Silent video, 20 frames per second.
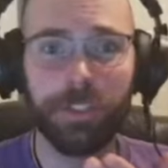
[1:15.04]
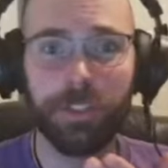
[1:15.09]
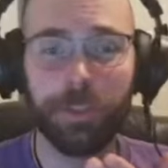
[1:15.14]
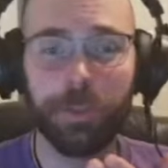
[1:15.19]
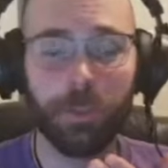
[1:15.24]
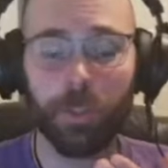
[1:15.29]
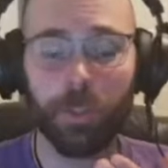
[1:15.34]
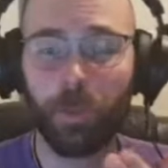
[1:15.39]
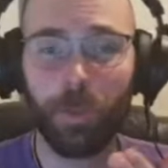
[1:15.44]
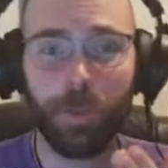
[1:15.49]

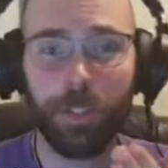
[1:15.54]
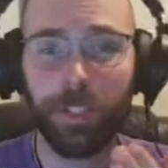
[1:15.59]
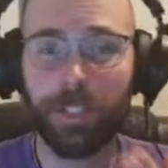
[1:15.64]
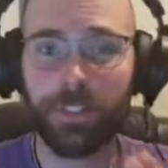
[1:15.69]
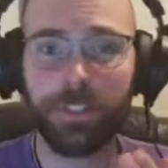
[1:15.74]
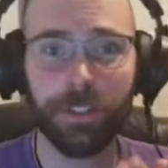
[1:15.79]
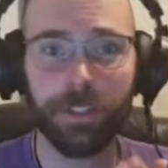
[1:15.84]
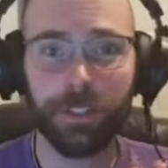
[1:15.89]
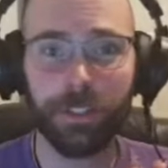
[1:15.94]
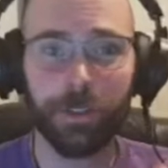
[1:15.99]
your
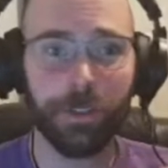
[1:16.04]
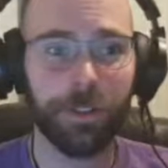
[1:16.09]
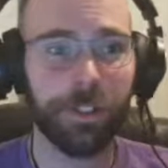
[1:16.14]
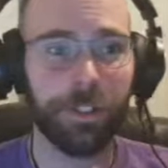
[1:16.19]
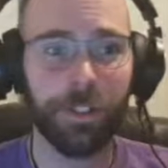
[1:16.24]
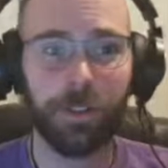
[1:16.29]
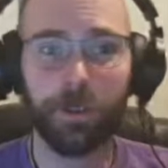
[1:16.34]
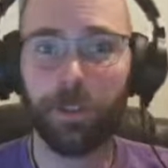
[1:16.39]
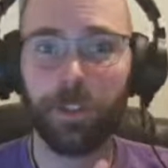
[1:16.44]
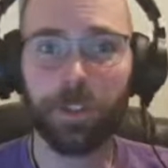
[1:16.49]
willingness to
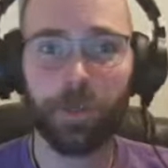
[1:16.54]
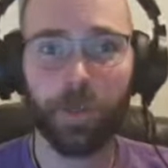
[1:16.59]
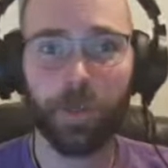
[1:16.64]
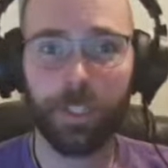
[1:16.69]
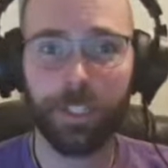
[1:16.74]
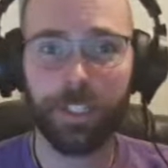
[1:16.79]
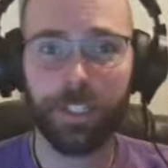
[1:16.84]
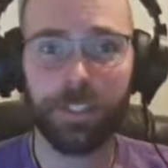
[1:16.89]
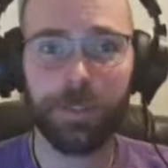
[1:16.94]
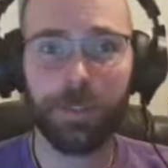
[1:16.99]
learn, your
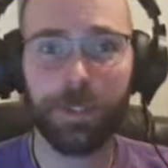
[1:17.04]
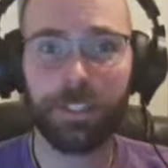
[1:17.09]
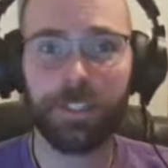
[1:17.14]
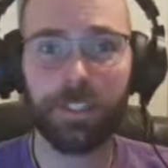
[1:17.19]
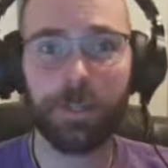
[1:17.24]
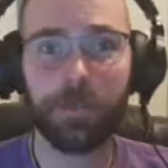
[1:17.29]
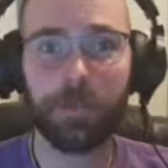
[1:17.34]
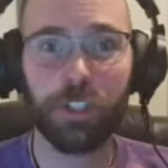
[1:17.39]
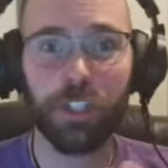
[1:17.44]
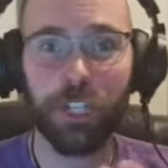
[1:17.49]
willingness to
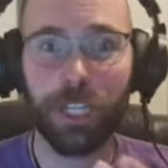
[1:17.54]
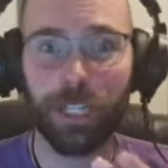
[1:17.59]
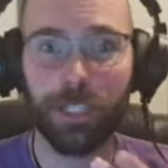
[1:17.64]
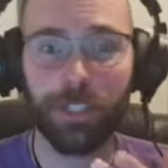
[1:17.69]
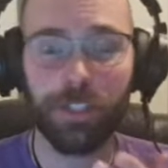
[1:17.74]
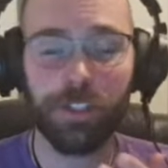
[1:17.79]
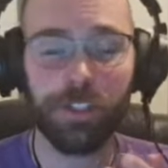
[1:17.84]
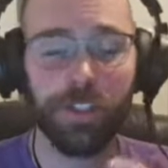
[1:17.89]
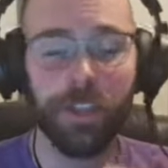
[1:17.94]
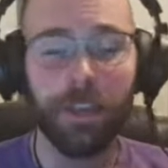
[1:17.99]
accept
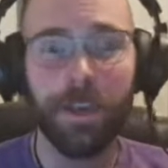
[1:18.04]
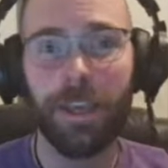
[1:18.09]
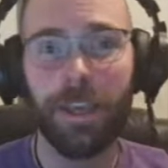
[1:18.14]
change?